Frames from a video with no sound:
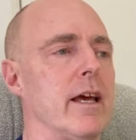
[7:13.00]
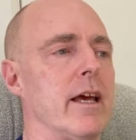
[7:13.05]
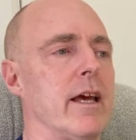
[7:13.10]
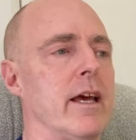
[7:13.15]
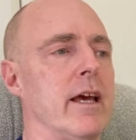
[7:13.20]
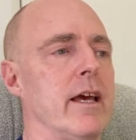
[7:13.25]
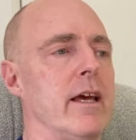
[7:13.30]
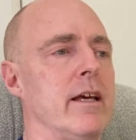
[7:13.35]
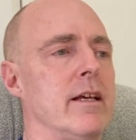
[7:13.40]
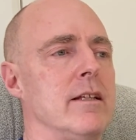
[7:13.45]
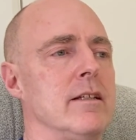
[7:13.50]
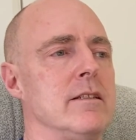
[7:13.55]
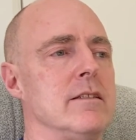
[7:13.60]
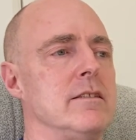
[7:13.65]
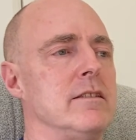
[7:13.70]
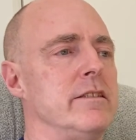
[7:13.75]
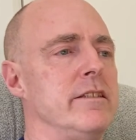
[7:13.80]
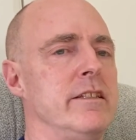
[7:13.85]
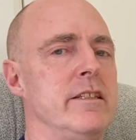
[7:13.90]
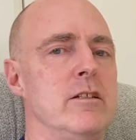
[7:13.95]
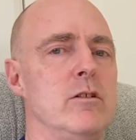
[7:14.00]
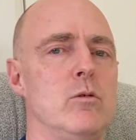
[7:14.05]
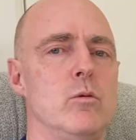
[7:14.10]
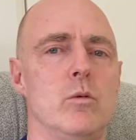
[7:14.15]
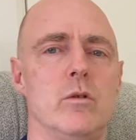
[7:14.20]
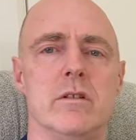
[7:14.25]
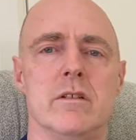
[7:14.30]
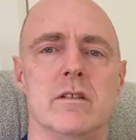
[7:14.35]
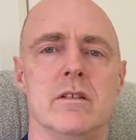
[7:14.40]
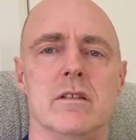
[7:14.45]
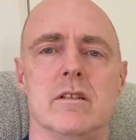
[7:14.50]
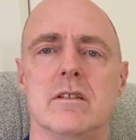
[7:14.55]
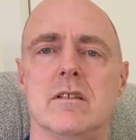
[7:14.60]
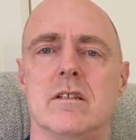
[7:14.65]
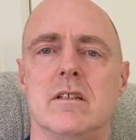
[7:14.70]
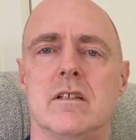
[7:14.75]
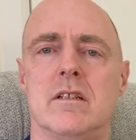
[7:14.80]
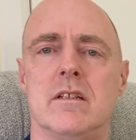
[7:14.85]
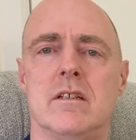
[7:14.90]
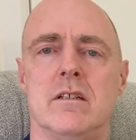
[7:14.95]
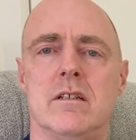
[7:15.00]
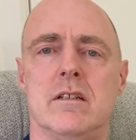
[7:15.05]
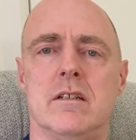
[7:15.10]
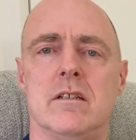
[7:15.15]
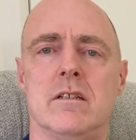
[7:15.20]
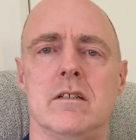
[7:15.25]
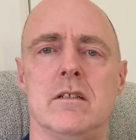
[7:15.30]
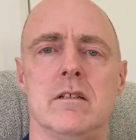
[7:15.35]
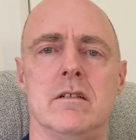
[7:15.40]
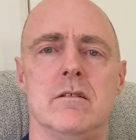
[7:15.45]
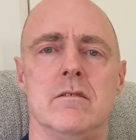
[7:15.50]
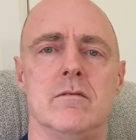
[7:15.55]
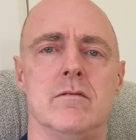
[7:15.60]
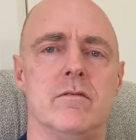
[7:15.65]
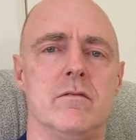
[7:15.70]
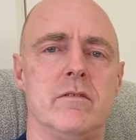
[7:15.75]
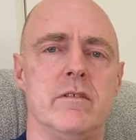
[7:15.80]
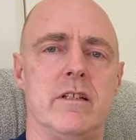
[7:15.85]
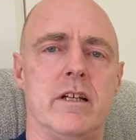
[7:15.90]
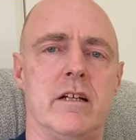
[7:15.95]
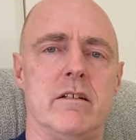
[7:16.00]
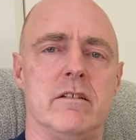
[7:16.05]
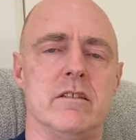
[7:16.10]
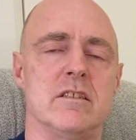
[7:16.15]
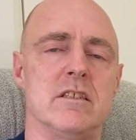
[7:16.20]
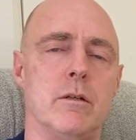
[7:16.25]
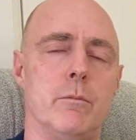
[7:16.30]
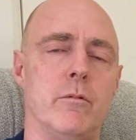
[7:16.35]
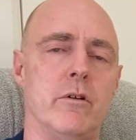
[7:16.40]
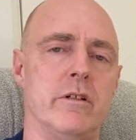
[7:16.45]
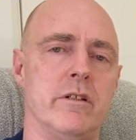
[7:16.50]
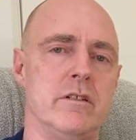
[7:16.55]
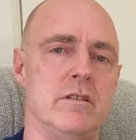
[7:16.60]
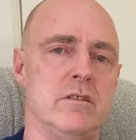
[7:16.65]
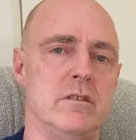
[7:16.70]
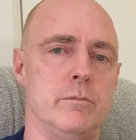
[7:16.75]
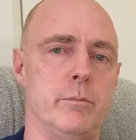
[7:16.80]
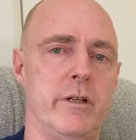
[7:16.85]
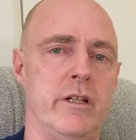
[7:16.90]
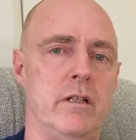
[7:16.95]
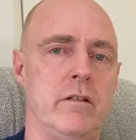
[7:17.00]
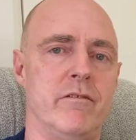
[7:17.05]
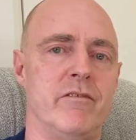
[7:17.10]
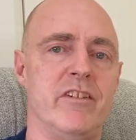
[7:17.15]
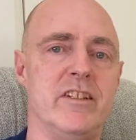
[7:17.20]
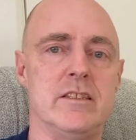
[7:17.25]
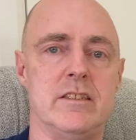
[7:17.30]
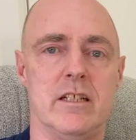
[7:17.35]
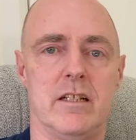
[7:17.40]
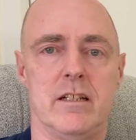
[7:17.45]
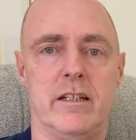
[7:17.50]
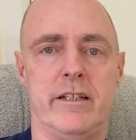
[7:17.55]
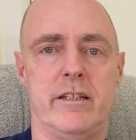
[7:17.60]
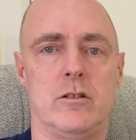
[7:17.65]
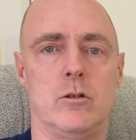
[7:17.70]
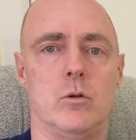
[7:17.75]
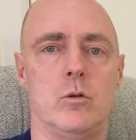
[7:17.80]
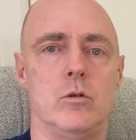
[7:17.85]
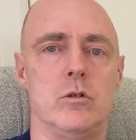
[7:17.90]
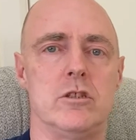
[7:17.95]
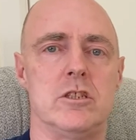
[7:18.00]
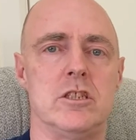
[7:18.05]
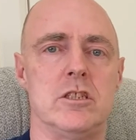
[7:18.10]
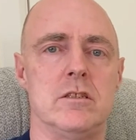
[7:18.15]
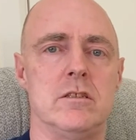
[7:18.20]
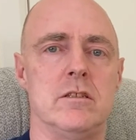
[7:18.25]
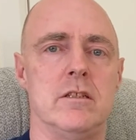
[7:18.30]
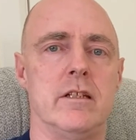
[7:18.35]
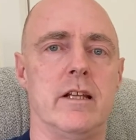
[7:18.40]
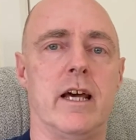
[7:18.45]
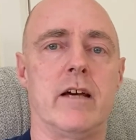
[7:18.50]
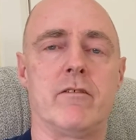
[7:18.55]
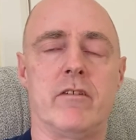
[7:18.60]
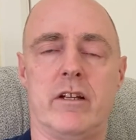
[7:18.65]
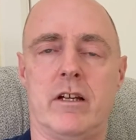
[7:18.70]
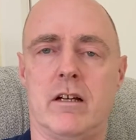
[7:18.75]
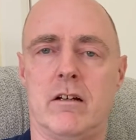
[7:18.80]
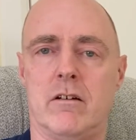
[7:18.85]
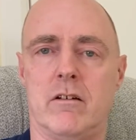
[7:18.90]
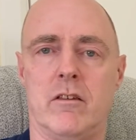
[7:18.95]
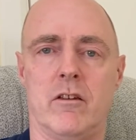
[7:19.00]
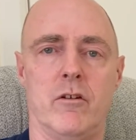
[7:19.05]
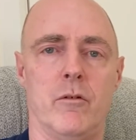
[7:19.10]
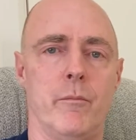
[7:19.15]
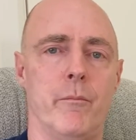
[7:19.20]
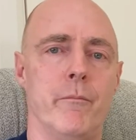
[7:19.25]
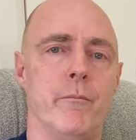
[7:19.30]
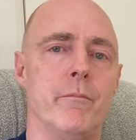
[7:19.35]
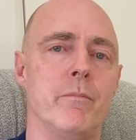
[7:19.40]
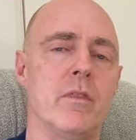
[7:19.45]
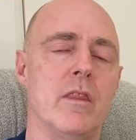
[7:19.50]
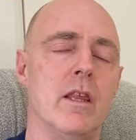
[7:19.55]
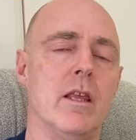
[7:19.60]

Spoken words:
And you wouldn't kind of go to someone who's been physically tortured and have a go at them.